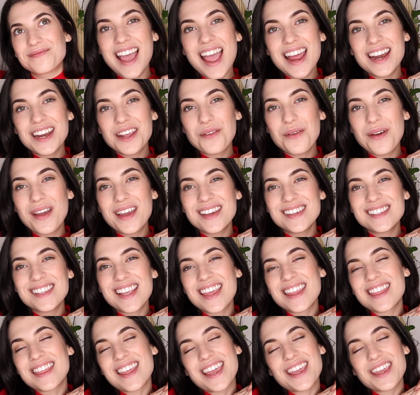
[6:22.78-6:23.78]
Anyways,
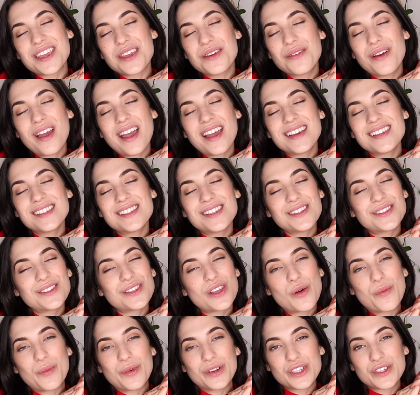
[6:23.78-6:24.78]
thank you guys
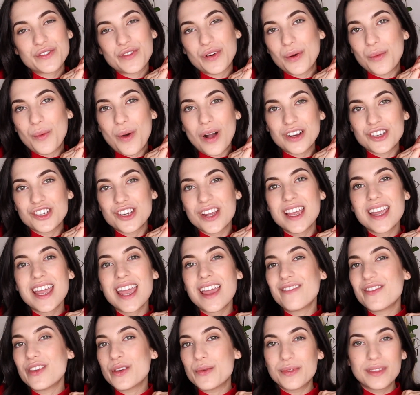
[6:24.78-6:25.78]
so much for watching.
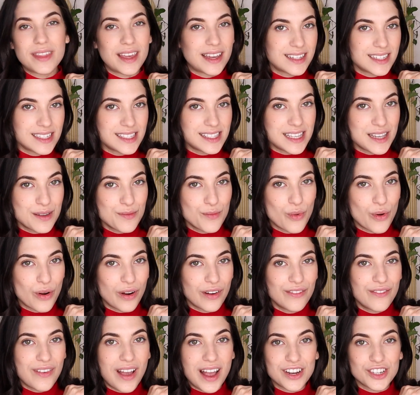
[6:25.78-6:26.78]
If you would like to see more
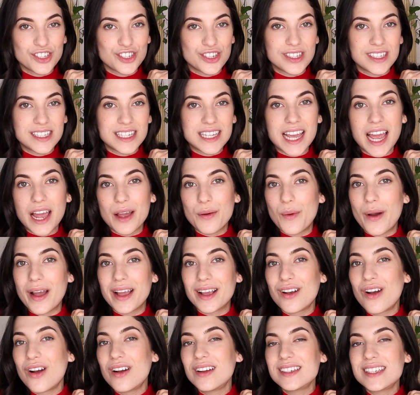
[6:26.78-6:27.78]
fashion
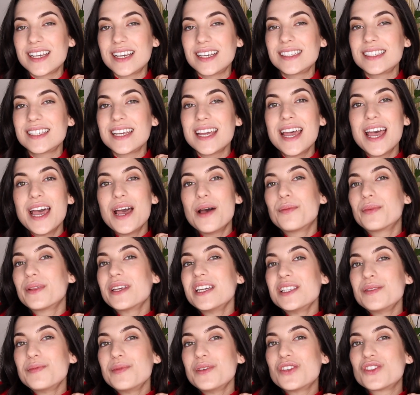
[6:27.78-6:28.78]
DIY content,
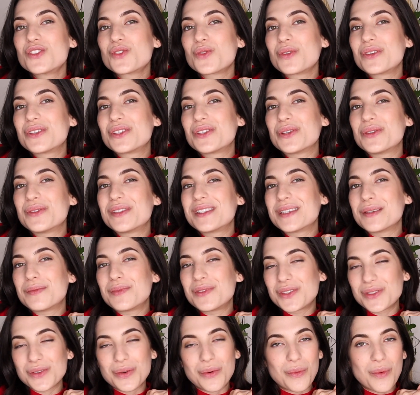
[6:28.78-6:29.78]
please be sure to
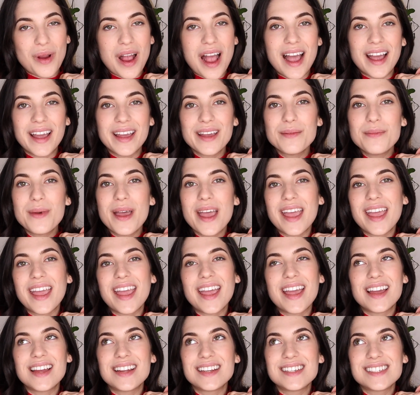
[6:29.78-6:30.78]
subscribe,
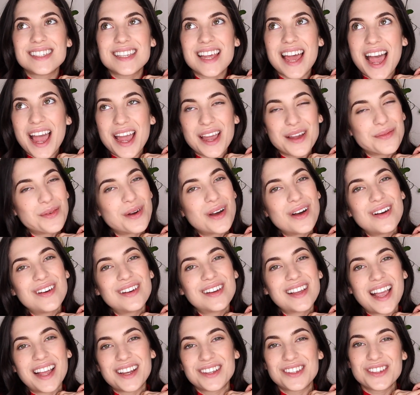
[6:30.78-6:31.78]
and I will
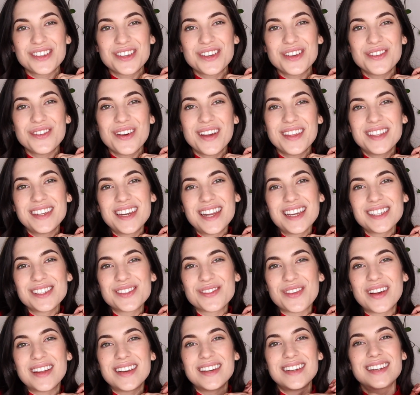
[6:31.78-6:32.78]
catch you in the next
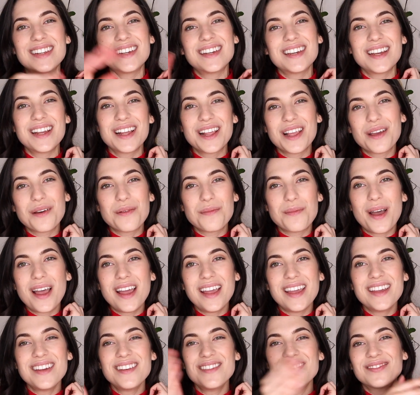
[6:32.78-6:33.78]
one.
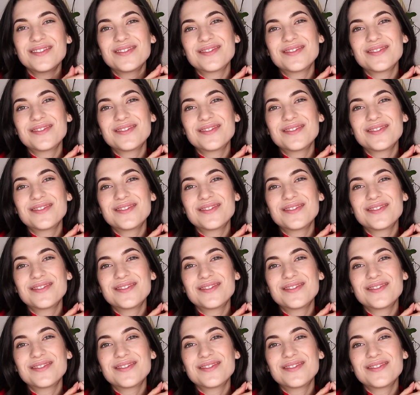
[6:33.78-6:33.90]
Bye!